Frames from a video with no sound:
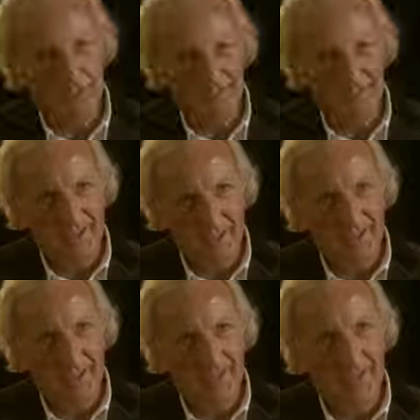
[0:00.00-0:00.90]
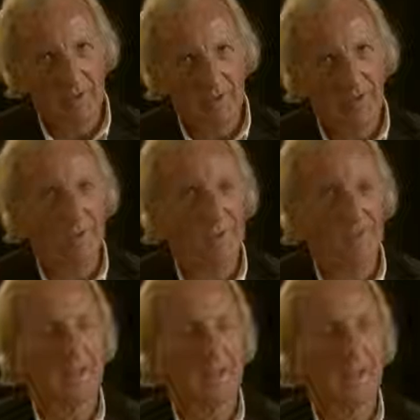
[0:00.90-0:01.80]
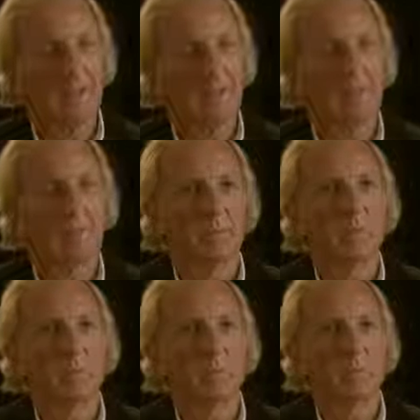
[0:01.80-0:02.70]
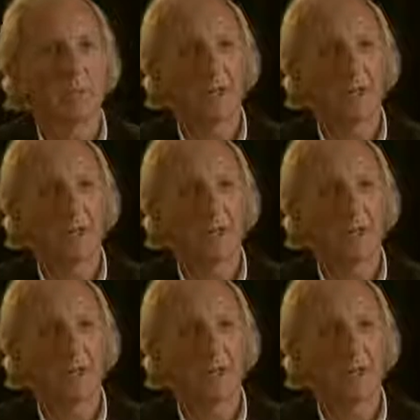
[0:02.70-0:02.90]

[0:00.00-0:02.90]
can't get on air and what they can't get in the paper, give to